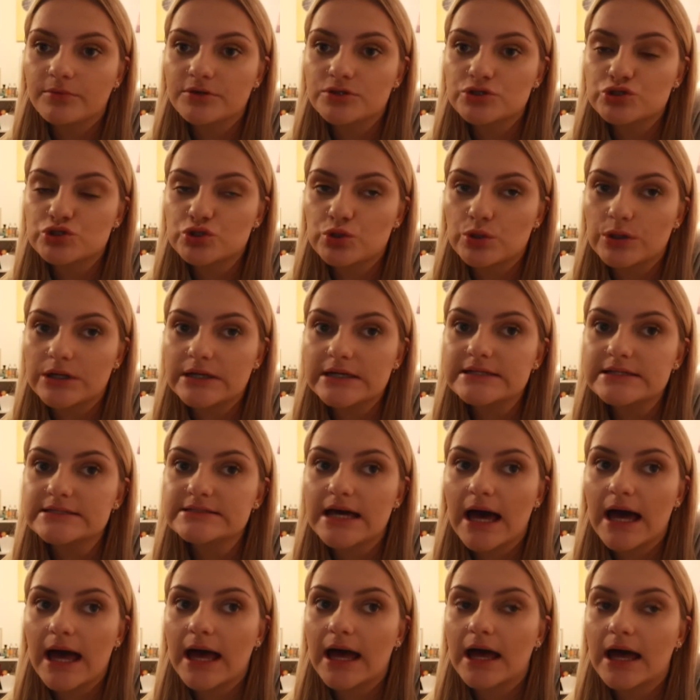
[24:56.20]
you enjoyed,
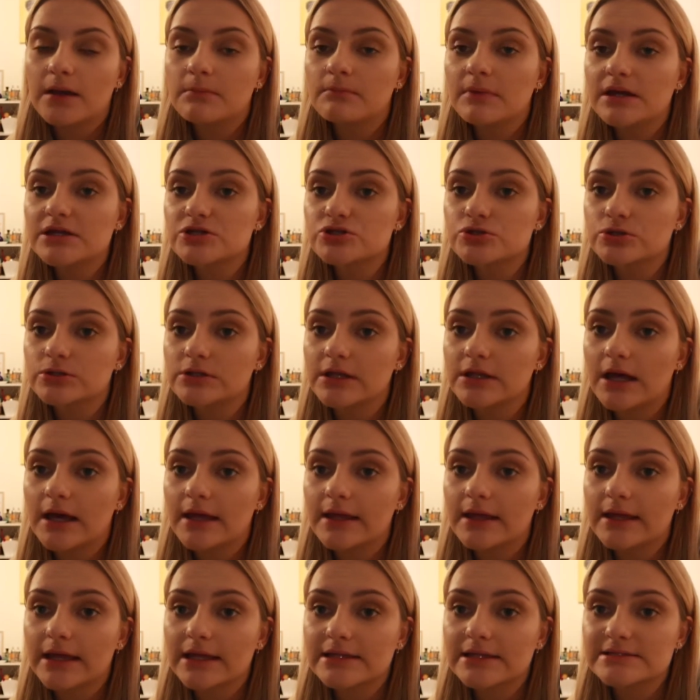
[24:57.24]
and make sure you
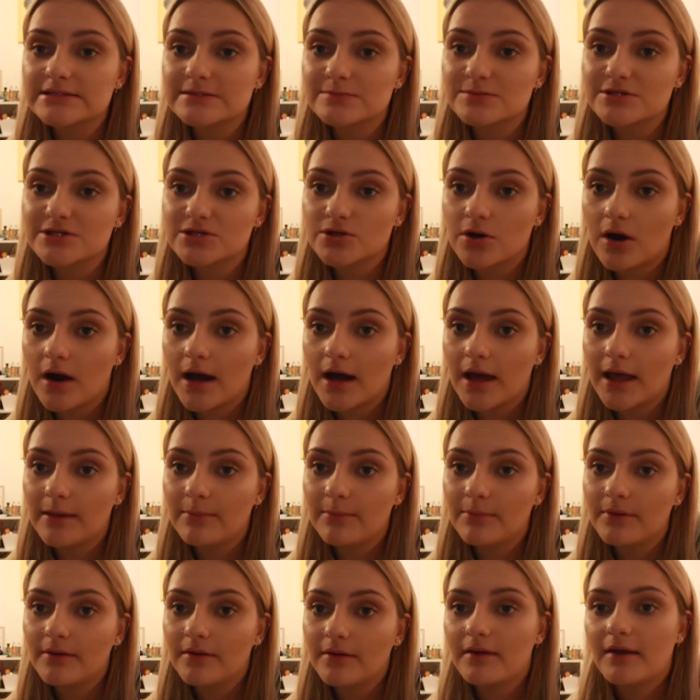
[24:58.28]
like and
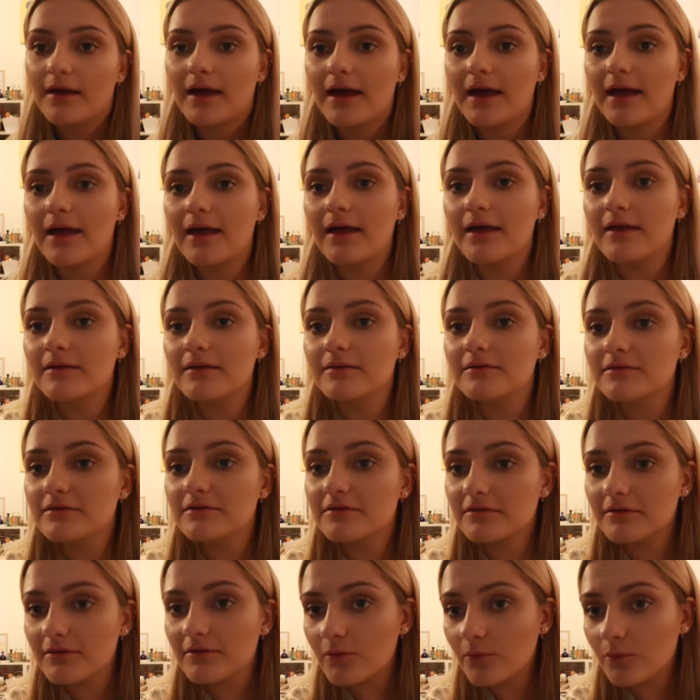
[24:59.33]
subscribe
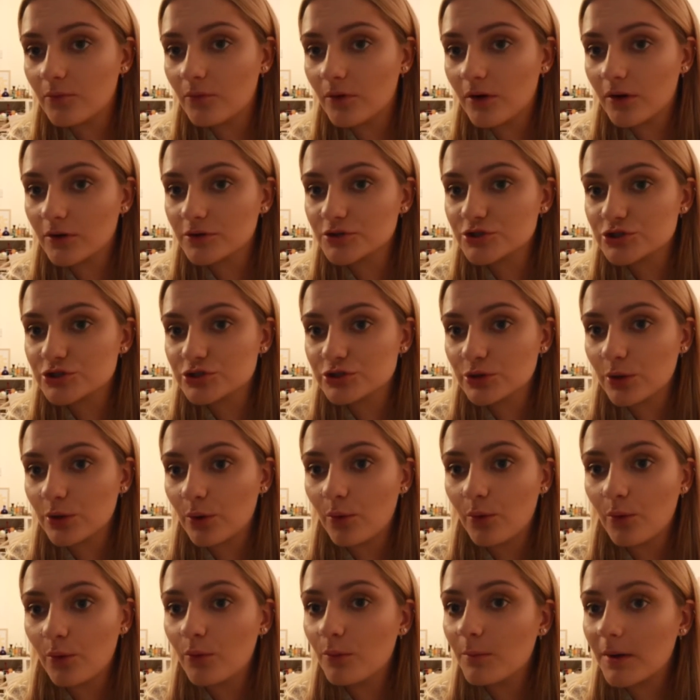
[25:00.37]
and watch
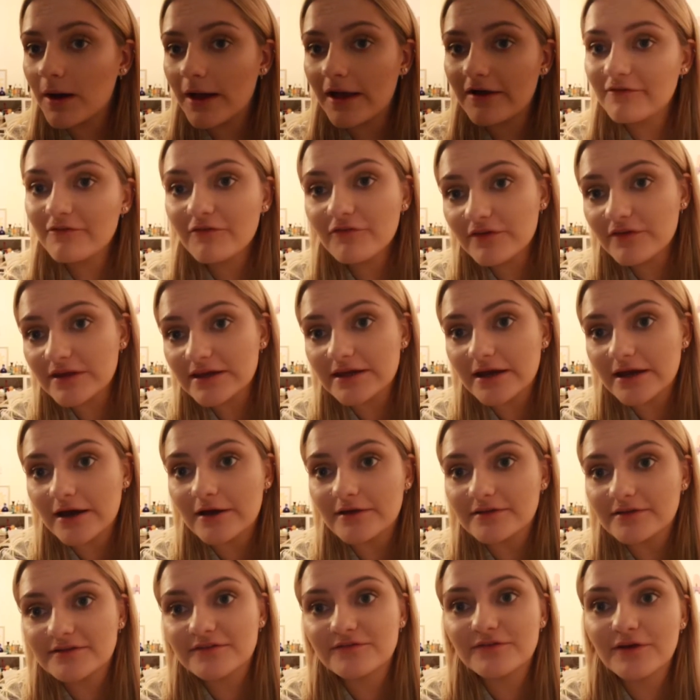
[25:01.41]
all my other
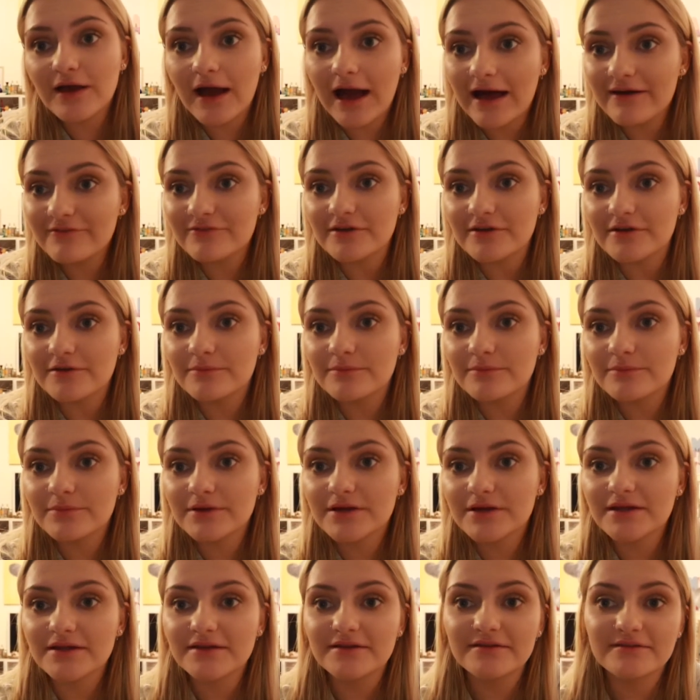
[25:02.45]
videos if you haven't,
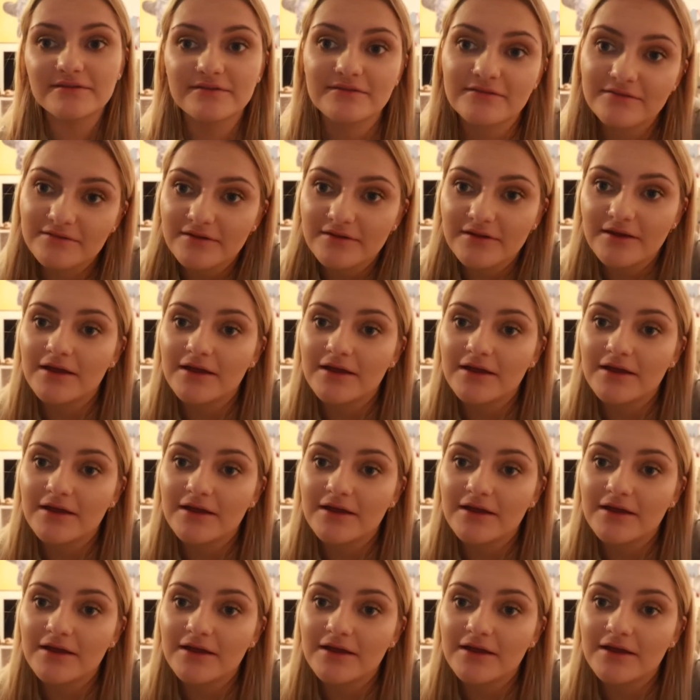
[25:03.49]
because